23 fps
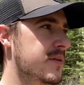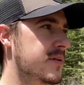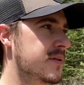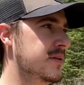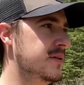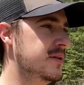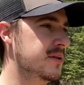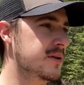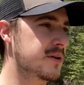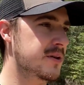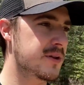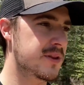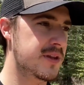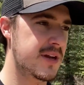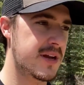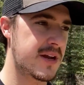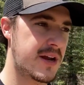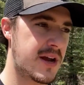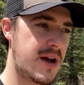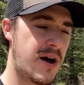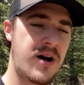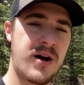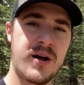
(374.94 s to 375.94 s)
you know, the
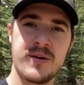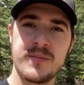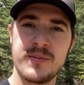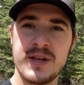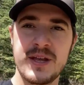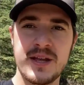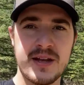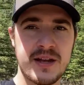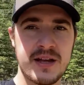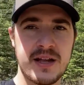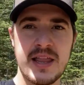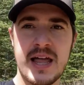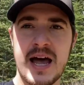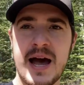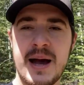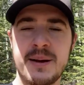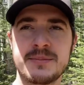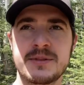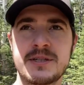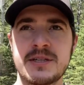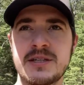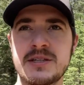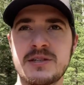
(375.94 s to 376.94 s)
economy
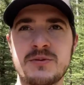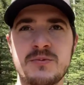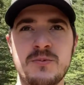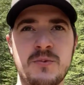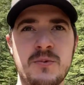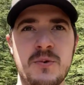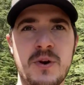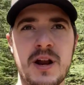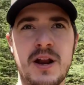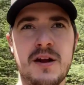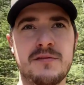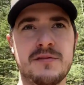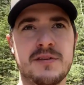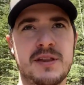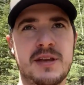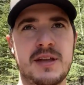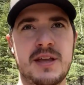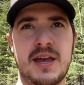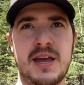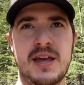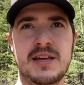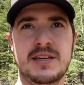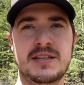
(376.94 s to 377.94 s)
collapses, whatever the
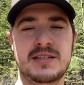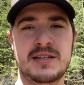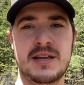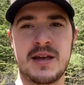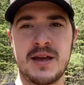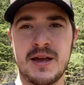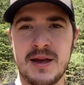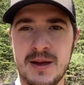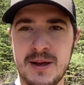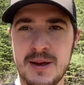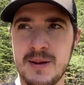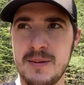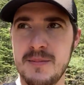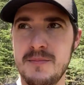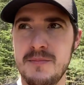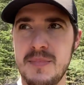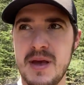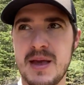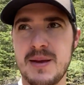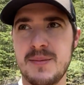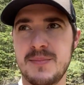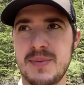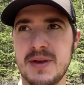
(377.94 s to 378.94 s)
case
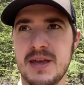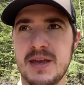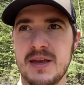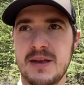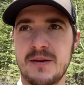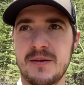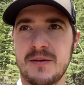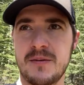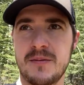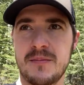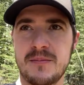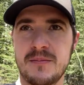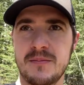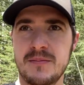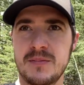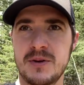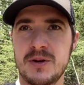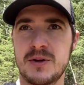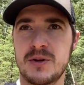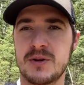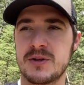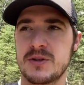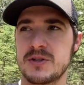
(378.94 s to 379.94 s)
may be, you
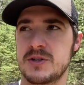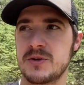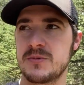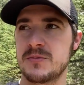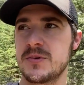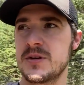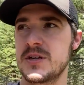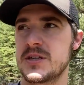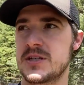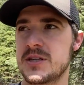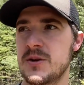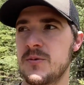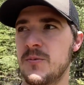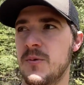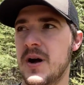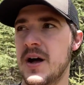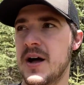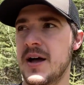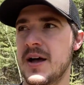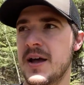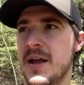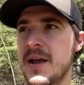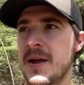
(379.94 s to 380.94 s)
know, there's a reason
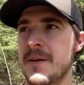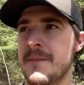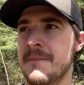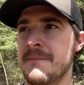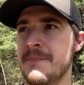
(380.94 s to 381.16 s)
why,